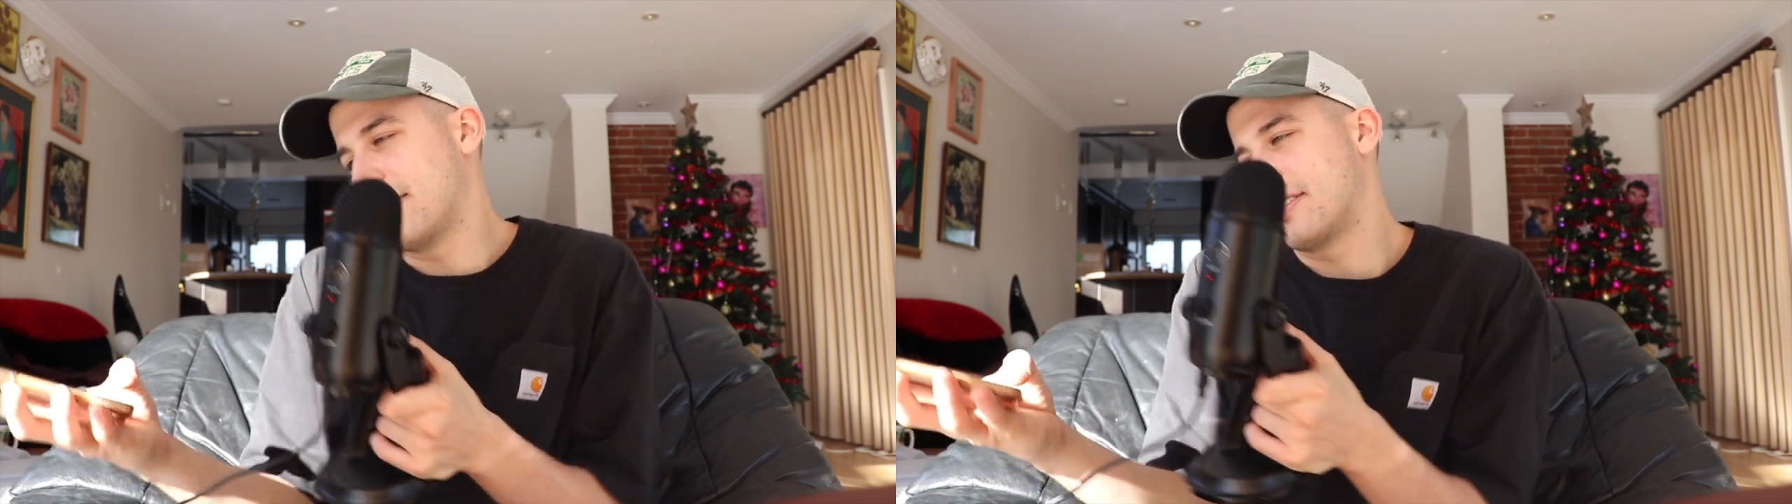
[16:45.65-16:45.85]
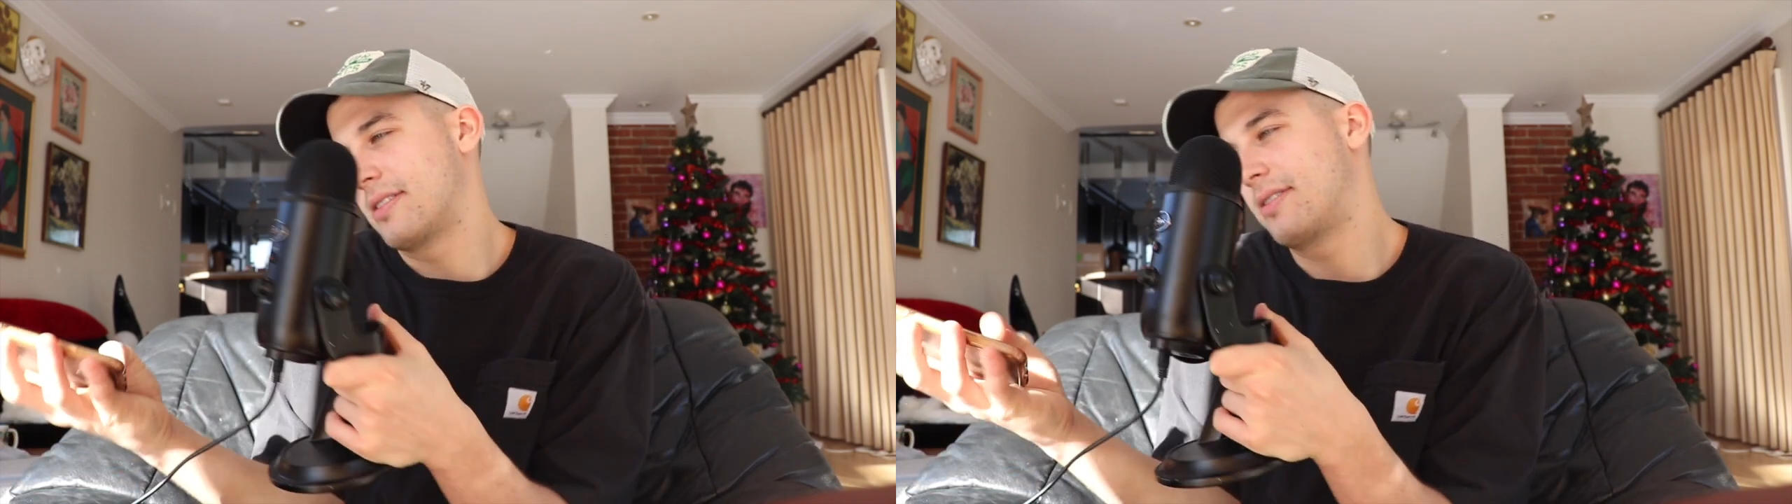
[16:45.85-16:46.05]

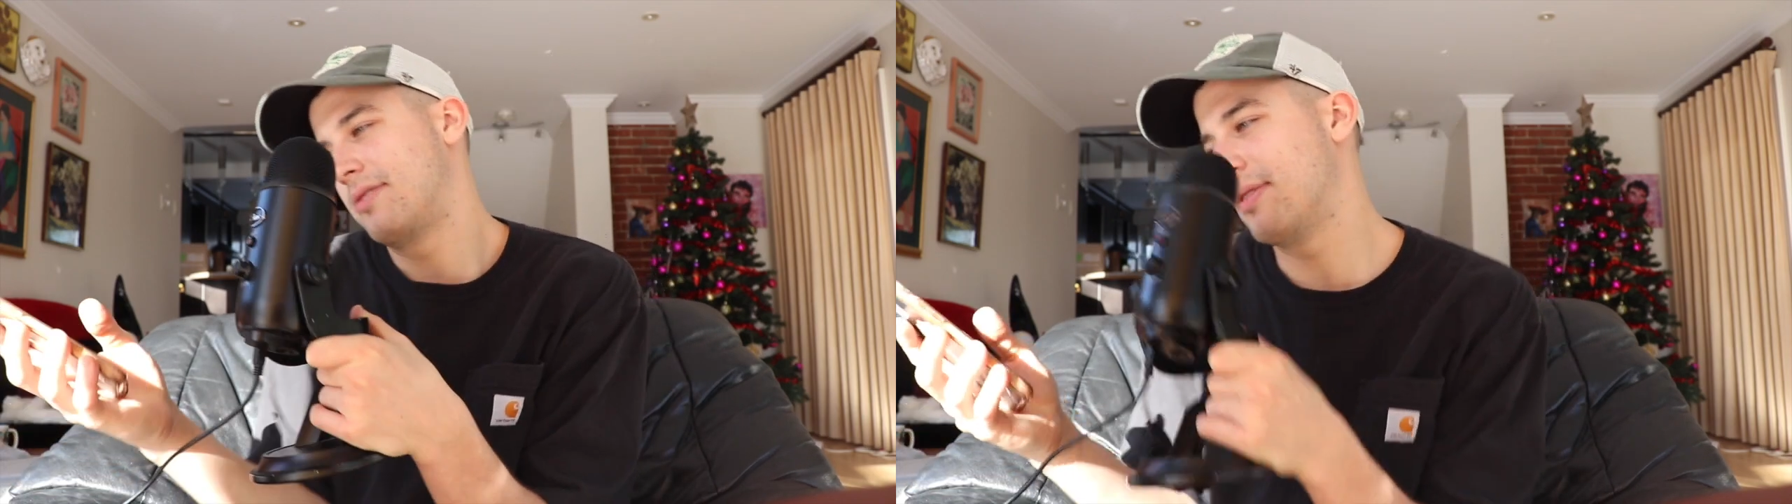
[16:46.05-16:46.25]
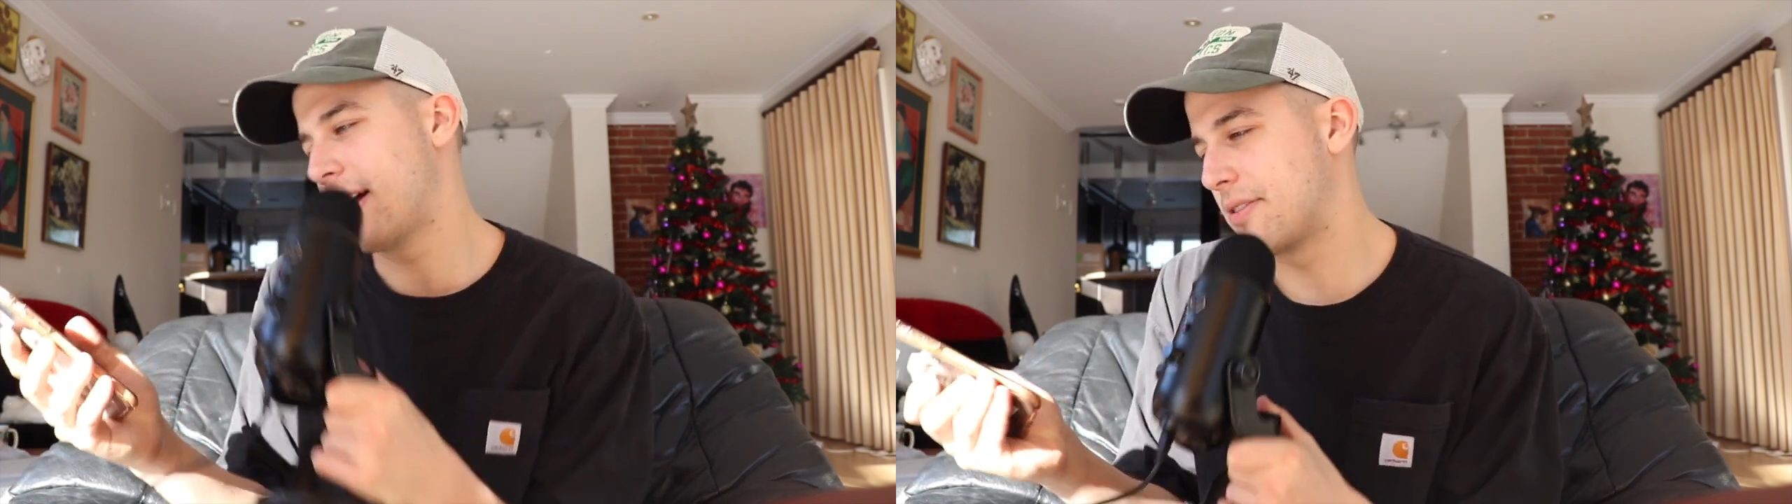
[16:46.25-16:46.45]
this is
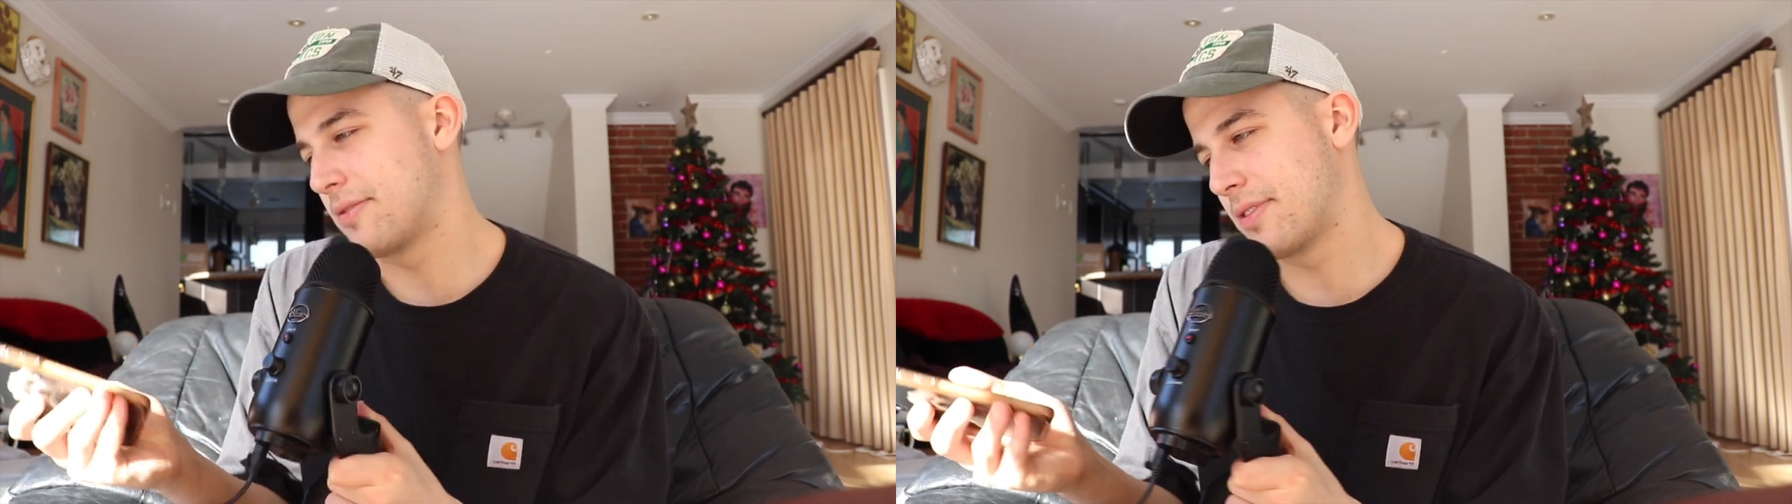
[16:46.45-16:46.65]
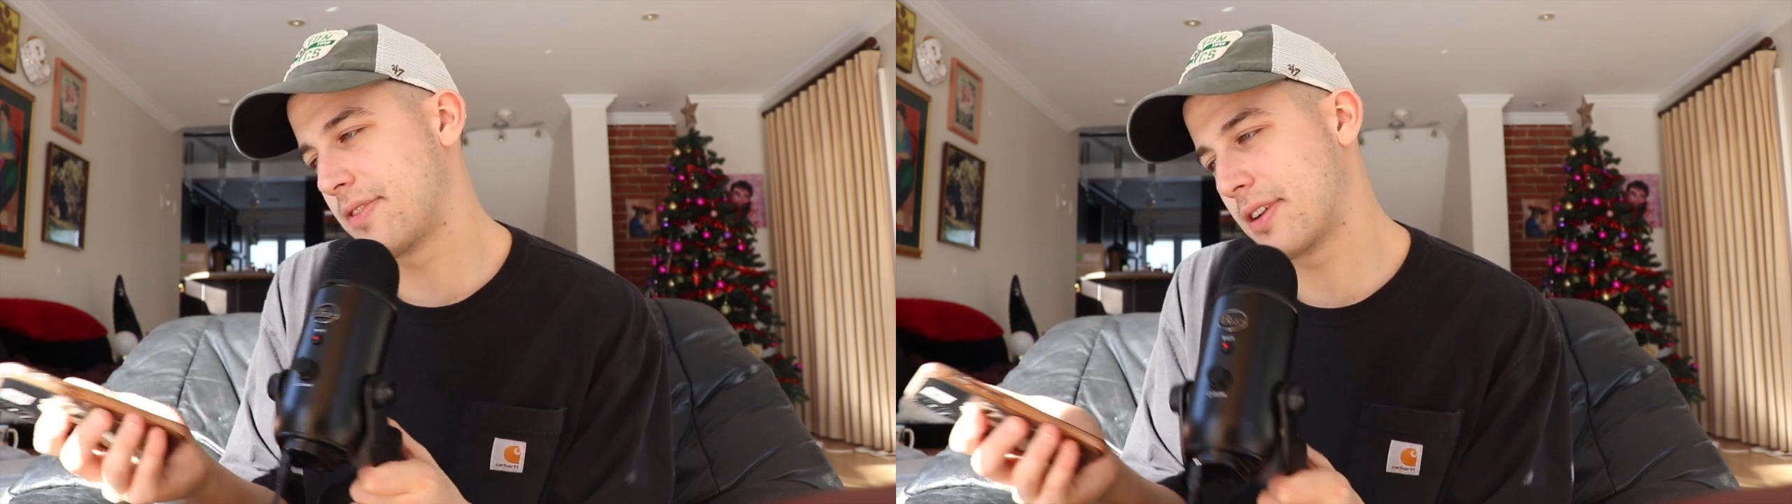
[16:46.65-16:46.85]
too loud of
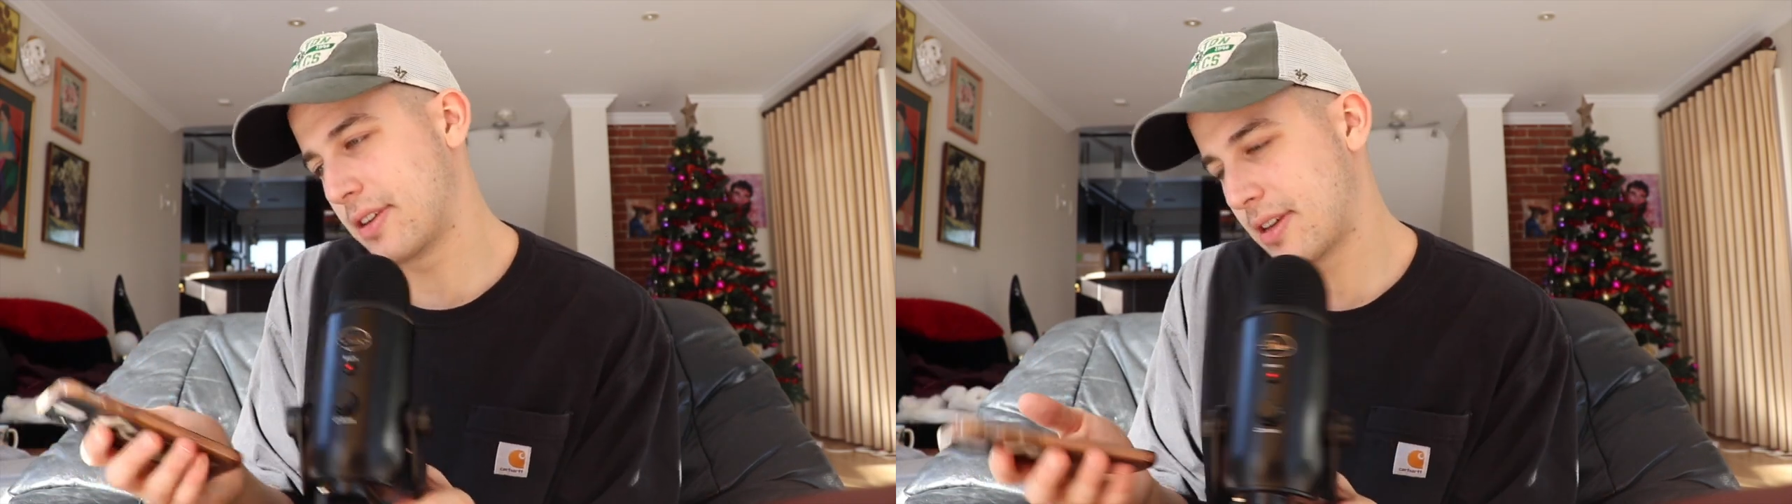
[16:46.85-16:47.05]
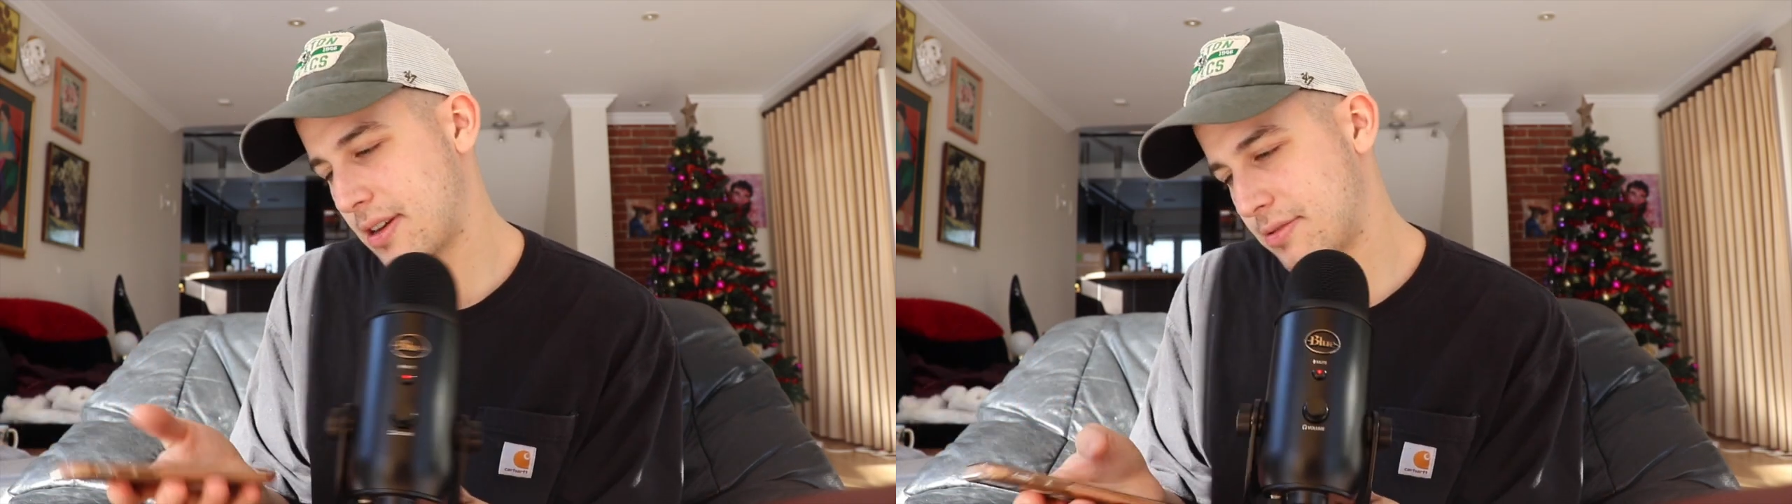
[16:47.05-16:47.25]
a
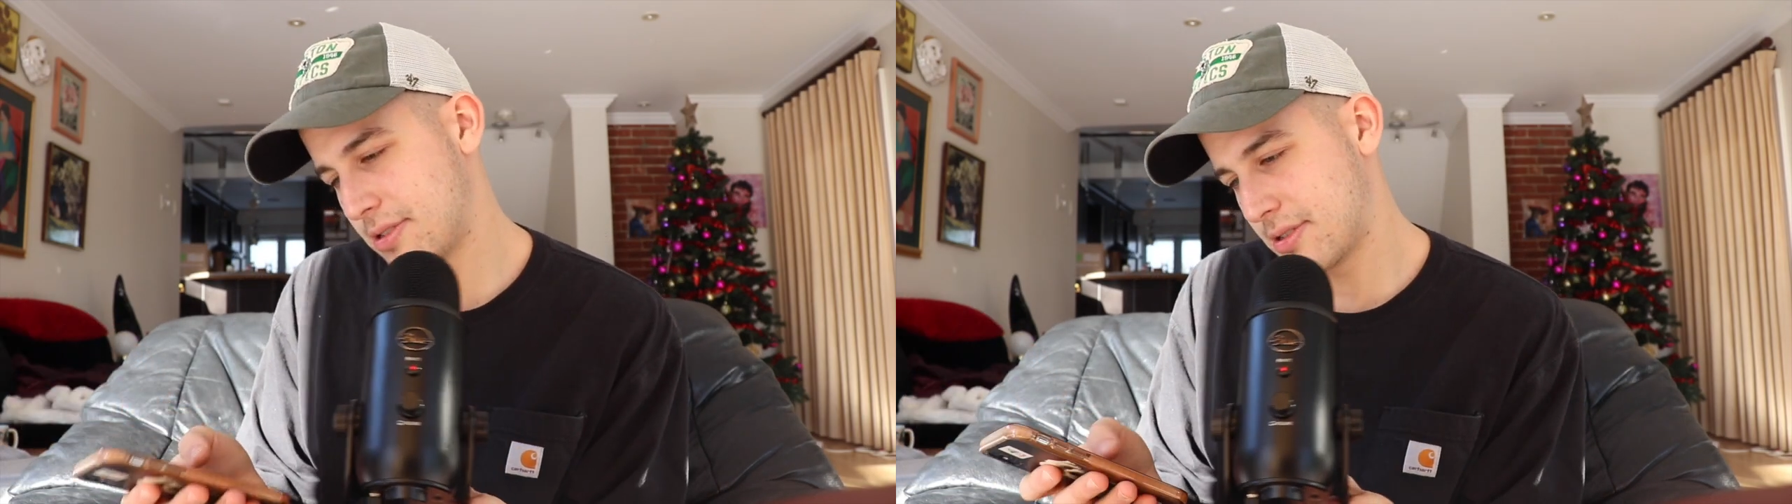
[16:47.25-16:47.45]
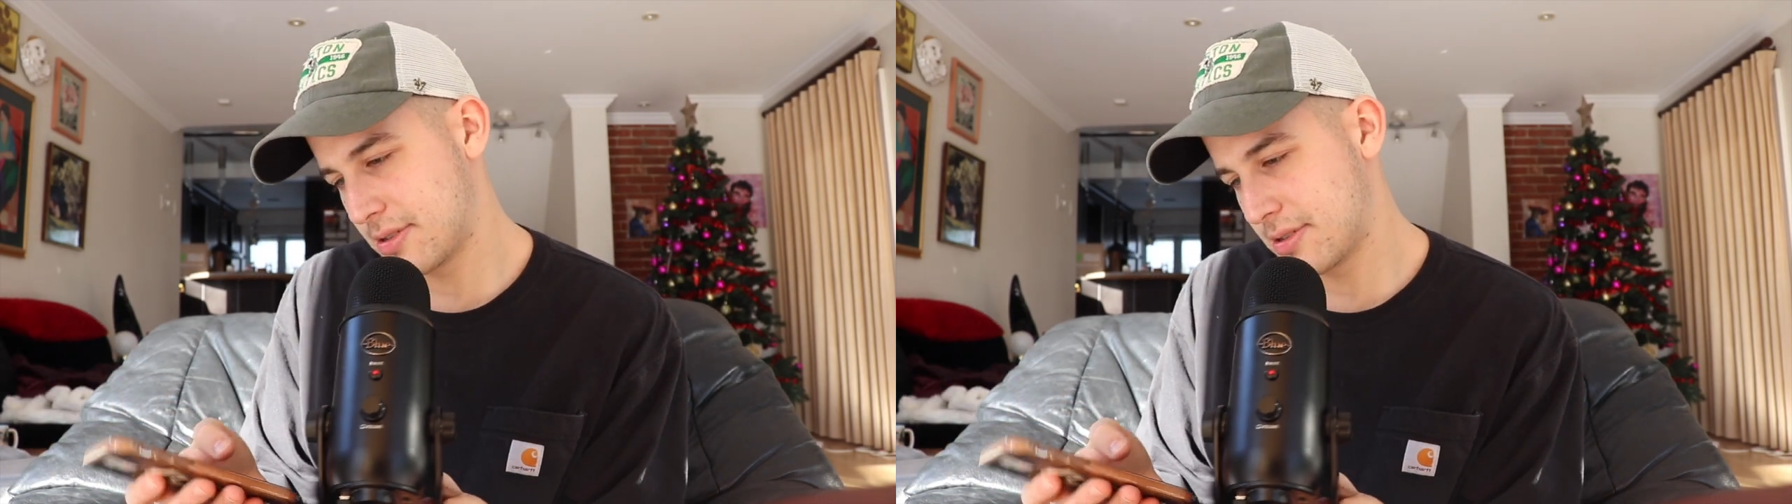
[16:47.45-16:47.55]
fucking couch